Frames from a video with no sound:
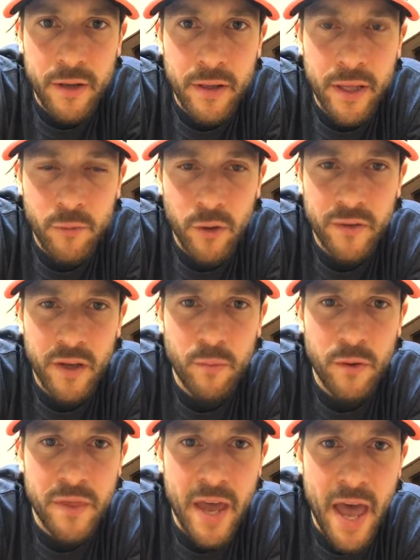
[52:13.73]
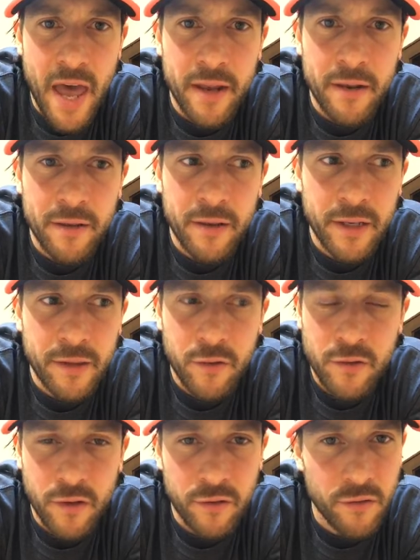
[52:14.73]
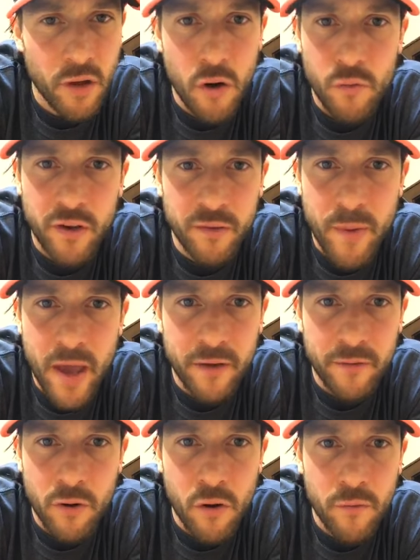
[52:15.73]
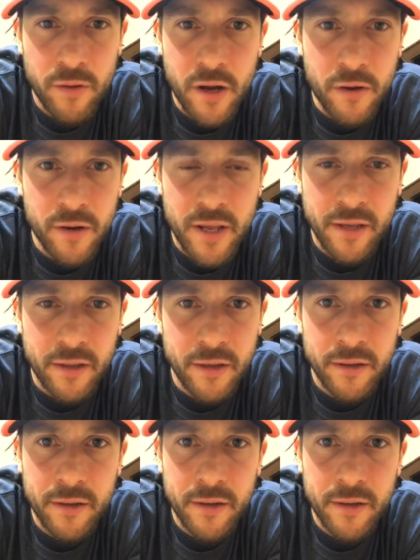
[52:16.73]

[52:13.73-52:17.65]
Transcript: Like, what's up with that? Like, there's just no respect over there in England